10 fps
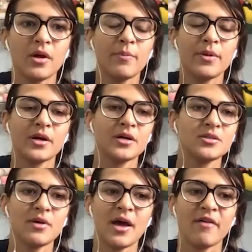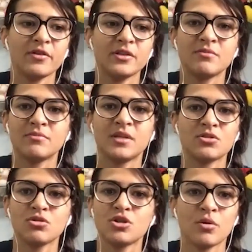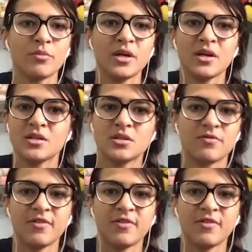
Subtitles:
because you have the social medias,